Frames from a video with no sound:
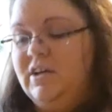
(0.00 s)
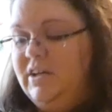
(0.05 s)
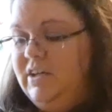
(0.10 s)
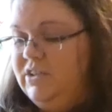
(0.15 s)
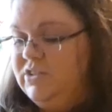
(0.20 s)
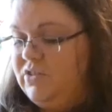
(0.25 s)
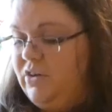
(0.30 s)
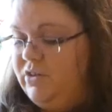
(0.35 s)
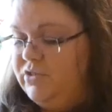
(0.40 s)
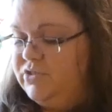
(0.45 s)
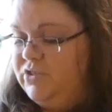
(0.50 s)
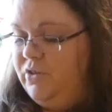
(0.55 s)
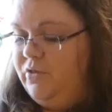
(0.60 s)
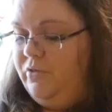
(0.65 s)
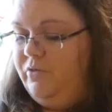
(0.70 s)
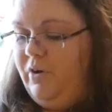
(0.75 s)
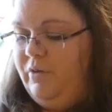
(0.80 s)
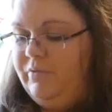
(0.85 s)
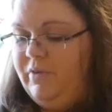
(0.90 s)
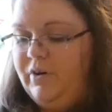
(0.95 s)
is
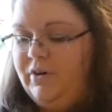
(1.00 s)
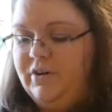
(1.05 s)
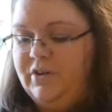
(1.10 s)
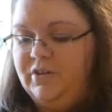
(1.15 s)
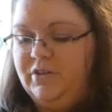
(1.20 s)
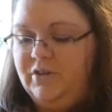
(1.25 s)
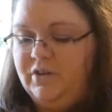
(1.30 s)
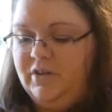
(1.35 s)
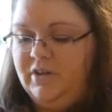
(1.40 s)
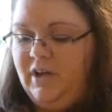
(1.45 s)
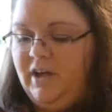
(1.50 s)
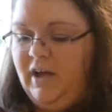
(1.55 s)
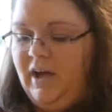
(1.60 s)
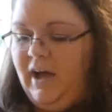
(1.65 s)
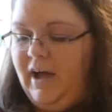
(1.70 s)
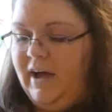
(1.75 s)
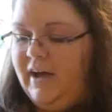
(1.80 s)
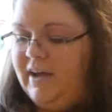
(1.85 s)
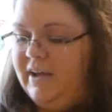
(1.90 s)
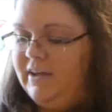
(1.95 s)
also a very good
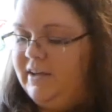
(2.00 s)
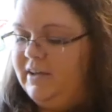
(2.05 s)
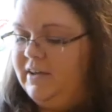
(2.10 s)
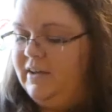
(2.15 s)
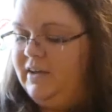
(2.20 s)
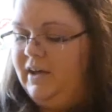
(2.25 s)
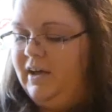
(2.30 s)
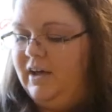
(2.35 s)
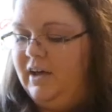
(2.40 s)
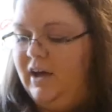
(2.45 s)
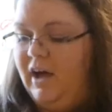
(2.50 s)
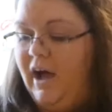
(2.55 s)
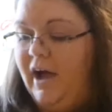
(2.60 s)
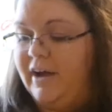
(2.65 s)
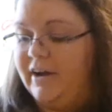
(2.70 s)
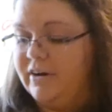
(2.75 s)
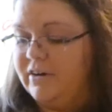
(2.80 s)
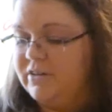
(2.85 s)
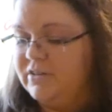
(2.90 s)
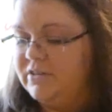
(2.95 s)
high
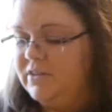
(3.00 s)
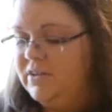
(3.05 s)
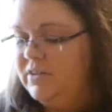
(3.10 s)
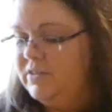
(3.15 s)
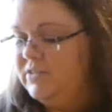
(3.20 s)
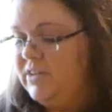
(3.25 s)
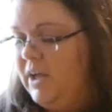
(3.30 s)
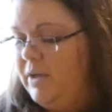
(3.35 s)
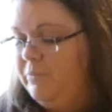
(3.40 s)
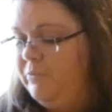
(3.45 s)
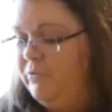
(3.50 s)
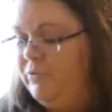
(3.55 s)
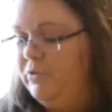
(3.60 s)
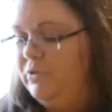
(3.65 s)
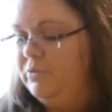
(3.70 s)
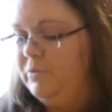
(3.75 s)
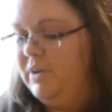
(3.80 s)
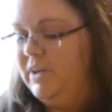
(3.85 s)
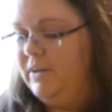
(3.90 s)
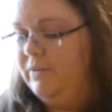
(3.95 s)
iron type
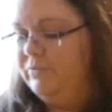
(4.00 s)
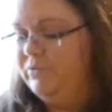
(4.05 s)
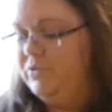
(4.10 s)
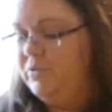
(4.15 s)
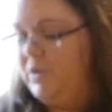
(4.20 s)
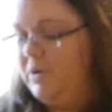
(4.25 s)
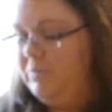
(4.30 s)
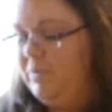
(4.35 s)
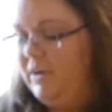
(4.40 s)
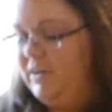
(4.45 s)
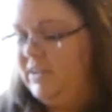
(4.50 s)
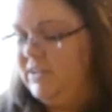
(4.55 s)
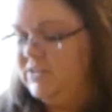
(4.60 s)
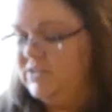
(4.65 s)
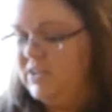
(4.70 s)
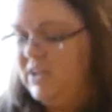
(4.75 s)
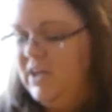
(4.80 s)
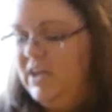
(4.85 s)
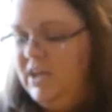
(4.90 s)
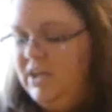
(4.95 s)
food we give to our bunnies.